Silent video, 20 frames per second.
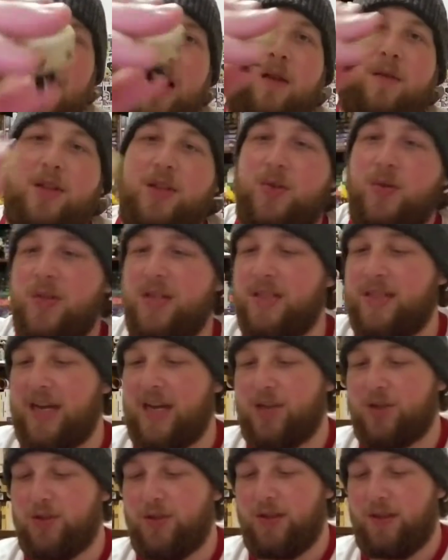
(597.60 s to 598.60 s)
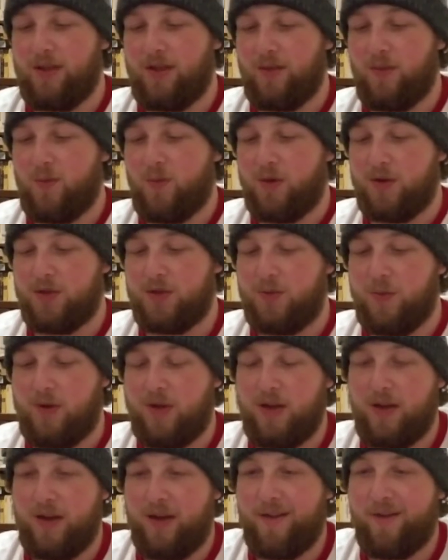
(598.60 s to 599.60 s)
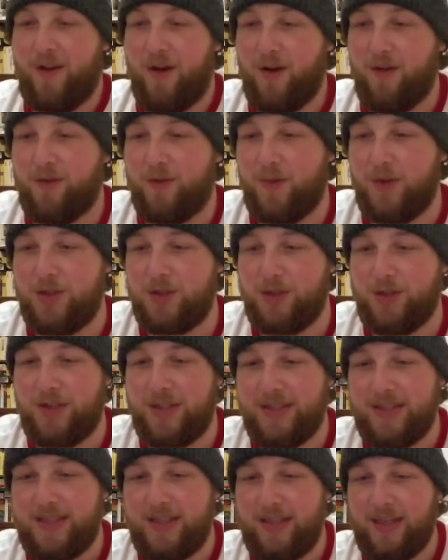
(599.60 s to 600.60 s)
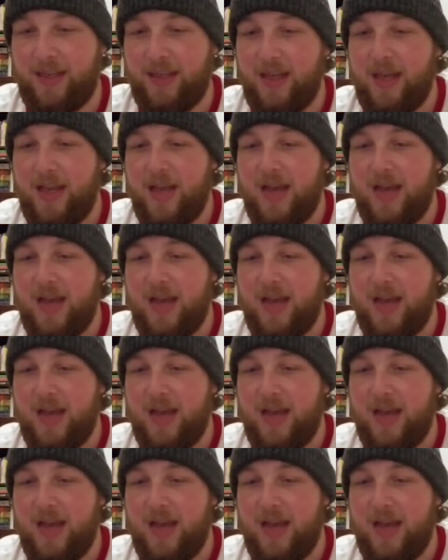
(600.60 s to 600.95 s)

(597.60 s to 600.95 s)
This one is actually the worst one of all of the ones you're going to see,